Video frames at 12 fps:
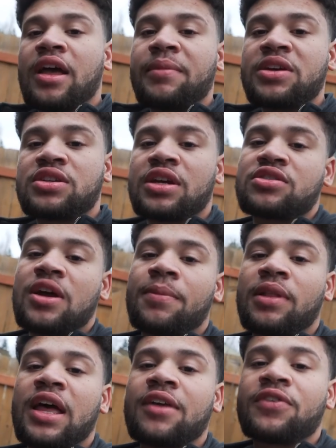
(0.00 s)
Hey, make sure you guys drop
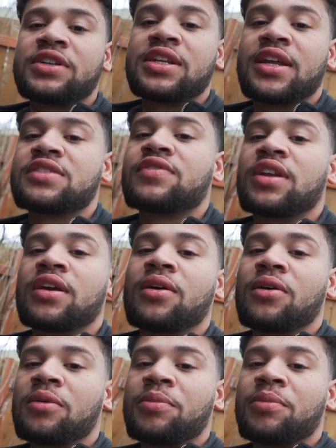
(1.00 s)
a like for today's video.